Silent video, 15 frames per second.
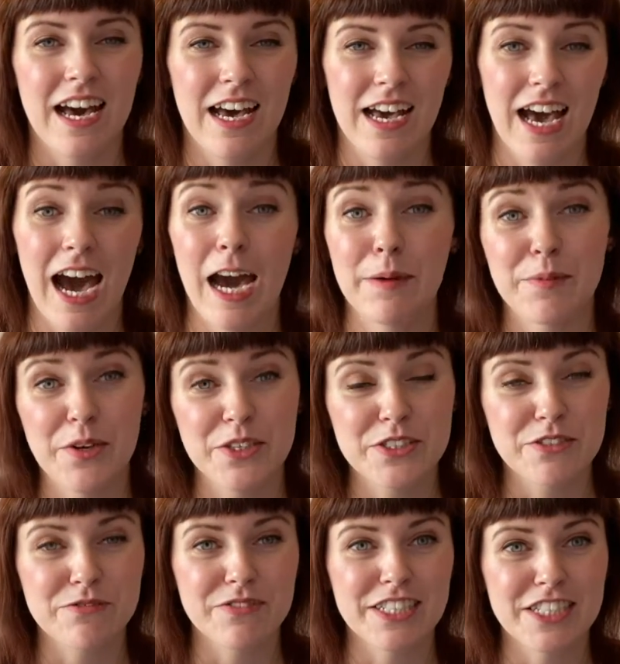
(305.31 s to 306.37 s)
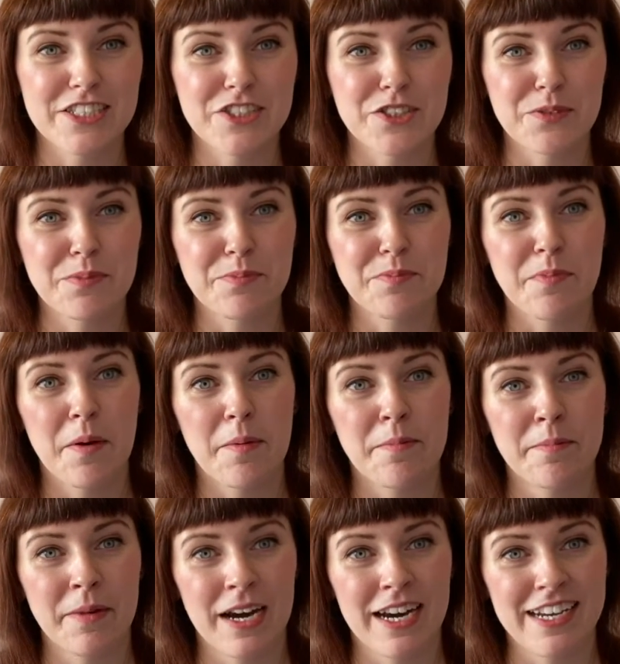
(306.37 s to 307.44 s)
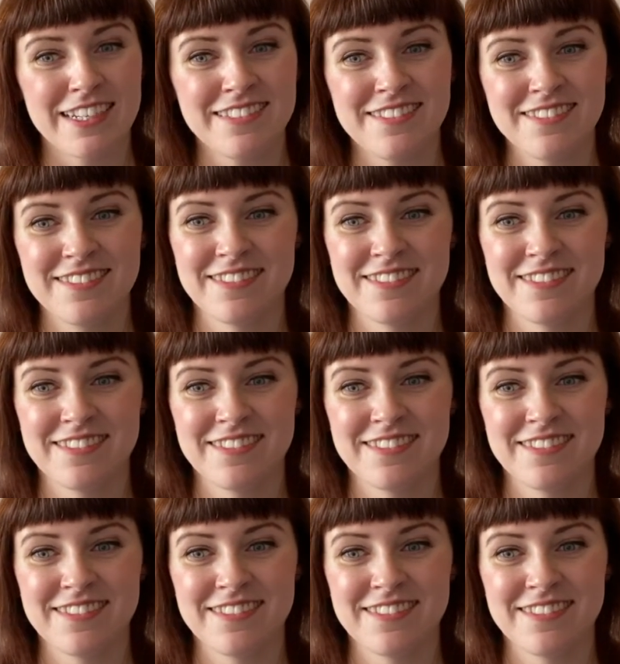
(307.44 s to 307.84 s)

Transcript: I'm going to read you mine,